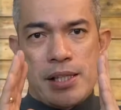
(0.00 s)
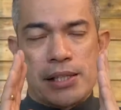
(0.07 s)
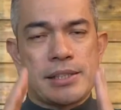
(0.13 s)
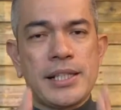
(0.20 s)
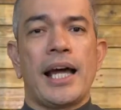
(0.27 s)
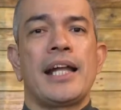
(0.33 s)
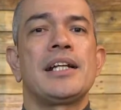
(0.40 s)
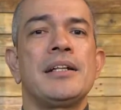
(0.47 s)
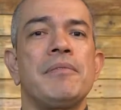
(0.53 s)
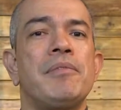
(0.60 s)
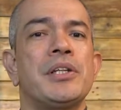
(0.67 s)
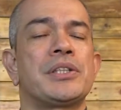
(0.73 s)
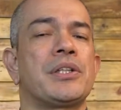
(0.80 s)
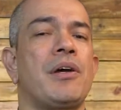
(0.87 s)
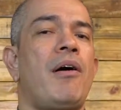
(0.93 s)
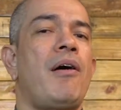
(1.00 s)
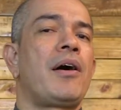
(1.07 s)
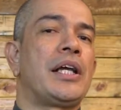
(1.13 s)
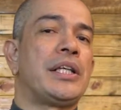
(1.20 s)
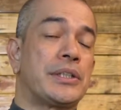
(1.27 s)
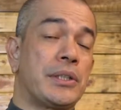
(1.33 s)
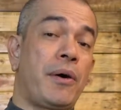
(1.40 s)
The title of the
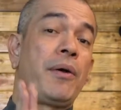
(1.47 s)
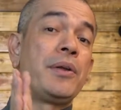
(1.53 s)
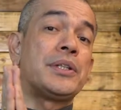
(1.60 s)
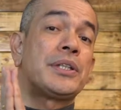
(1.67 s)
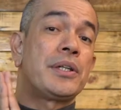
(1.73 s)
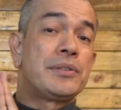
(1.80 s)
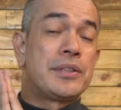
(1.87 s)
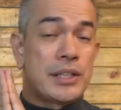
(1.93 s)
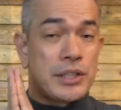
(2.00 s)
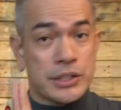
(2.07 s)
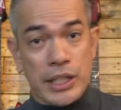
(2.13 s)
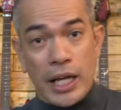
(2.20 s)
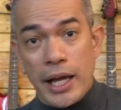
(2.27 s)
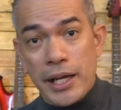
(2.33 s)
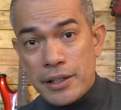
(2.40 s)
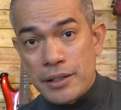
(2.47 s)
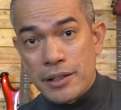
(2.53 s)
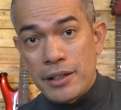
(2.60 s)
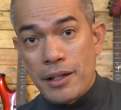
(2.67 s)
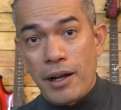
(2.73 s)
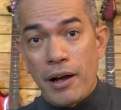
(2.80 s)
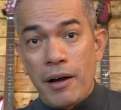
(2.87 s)
song is also the
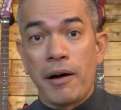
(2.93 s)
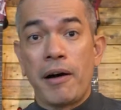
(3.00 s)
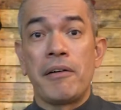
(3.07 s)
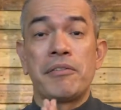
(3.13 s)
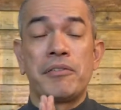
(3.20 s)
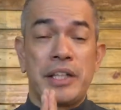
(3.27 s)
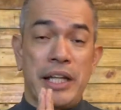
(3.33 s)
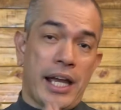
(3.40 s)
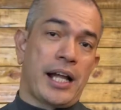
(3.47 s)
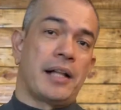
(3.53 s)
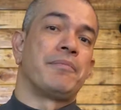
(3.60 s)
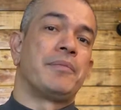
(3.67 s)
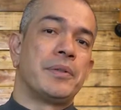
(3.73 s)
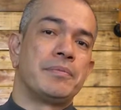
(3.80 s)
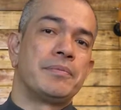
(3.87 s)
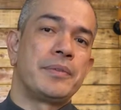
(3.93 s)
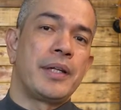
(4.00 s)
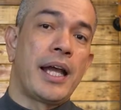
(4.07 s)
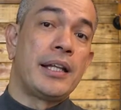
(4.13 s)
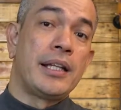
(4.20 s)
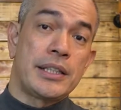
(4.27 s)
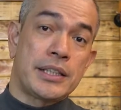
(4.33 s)
title of the album,
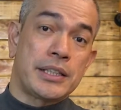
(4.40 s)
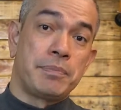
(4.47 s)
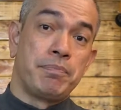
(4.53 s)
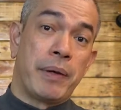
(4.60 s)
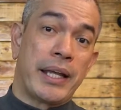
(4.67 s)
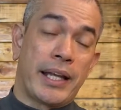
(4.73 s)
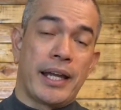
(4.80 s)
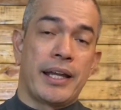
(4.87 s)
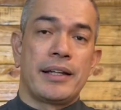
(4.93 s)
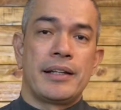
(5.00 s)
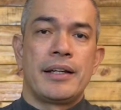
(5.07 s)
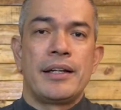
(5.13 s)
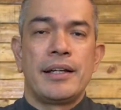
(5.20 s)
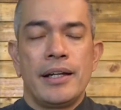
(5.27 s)
and this is Begin.